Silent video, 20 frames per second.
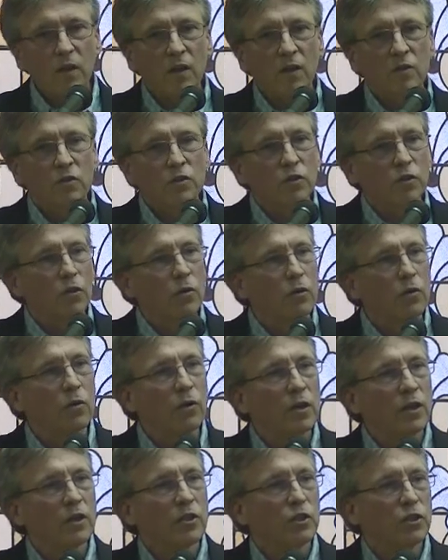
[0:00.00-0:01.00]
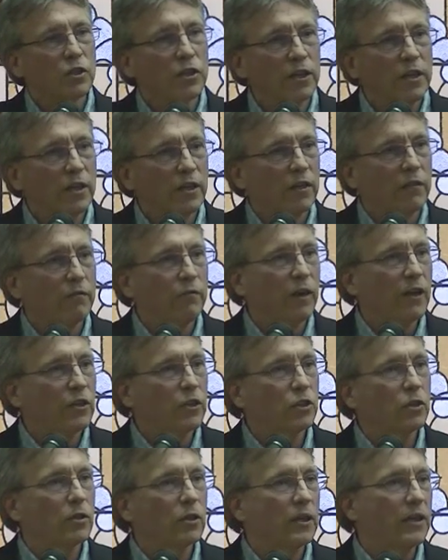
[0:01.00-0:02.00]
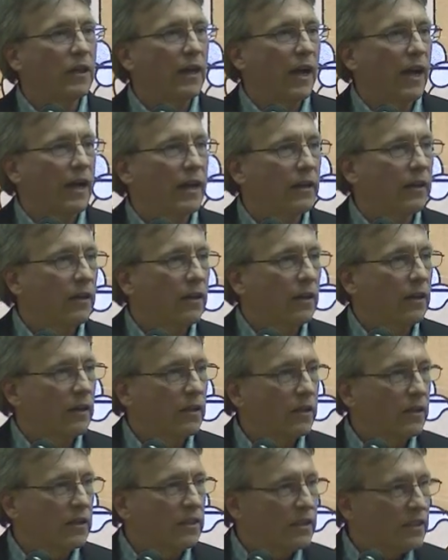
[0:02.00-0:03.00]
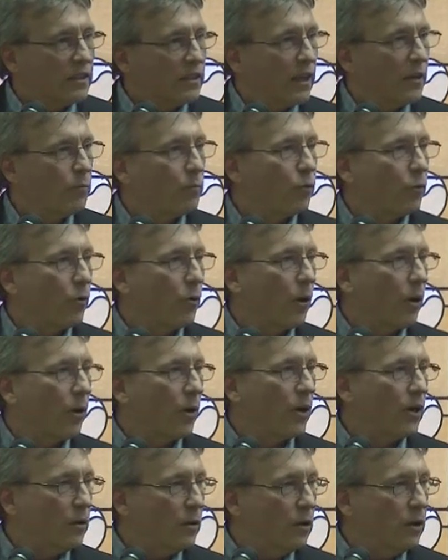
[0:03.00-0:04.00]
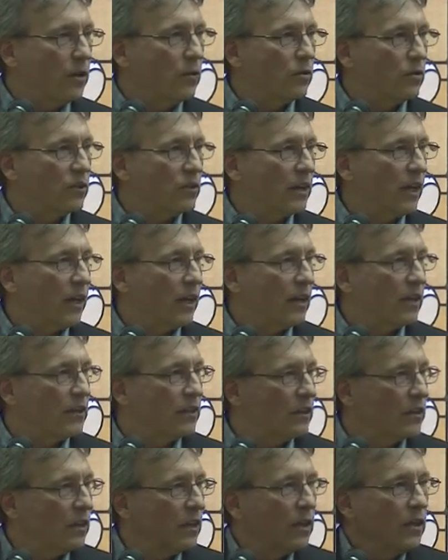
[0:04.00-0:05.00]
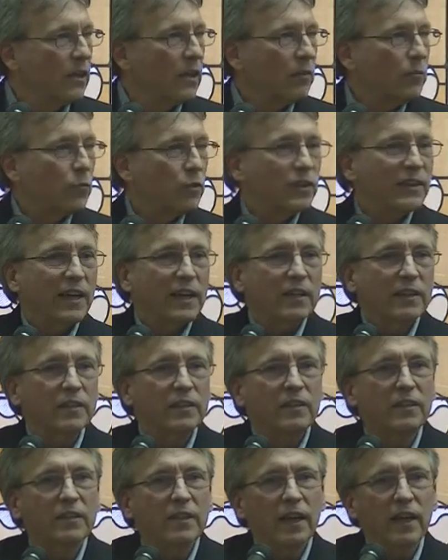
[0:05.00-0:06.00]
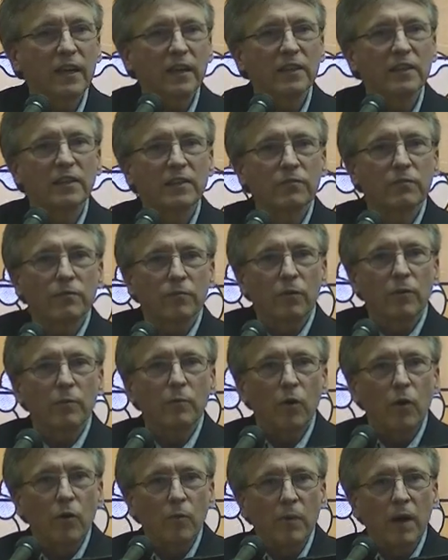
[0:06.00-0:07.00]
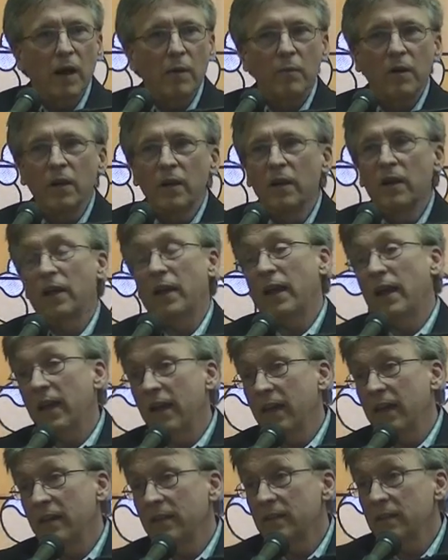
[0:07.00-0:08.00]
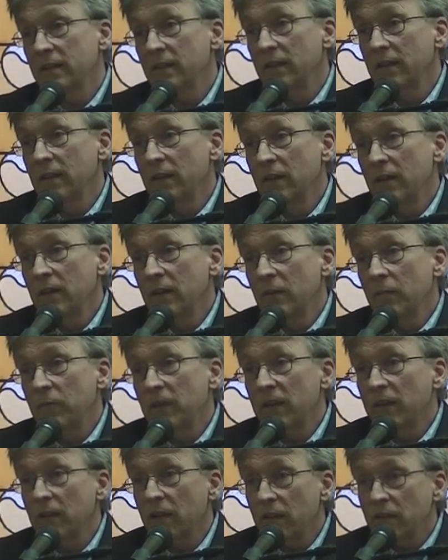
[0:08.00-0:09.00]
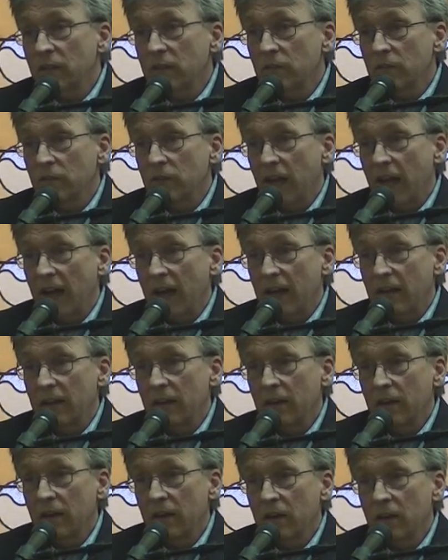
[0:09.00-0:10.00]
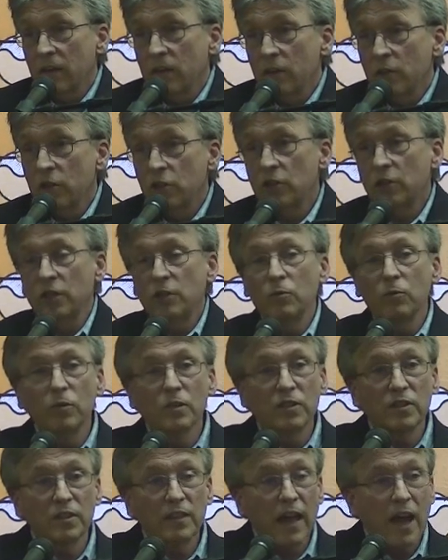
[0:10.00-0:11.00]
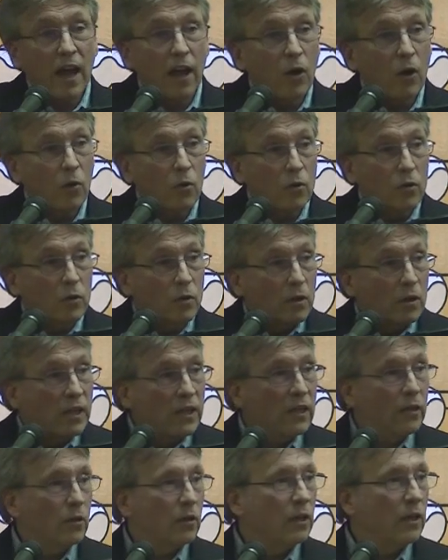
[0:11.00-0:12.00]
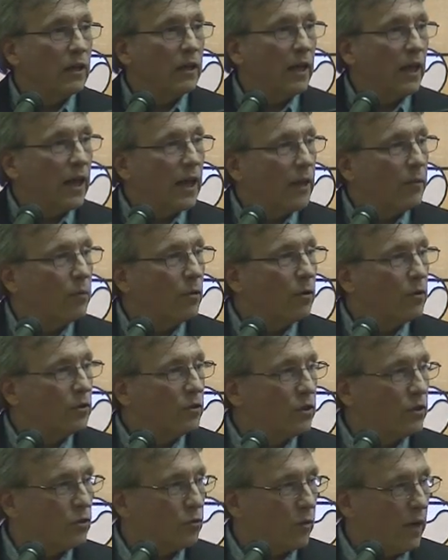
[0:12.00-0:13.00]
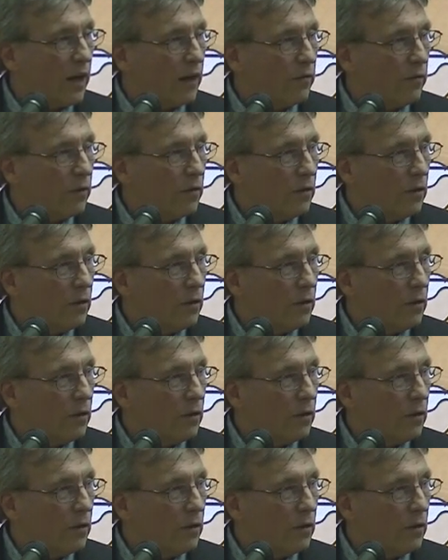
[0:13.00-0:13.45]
So she eventually got the temporary legal status, protected status from Obama. And because of that, she was now legally able to travel.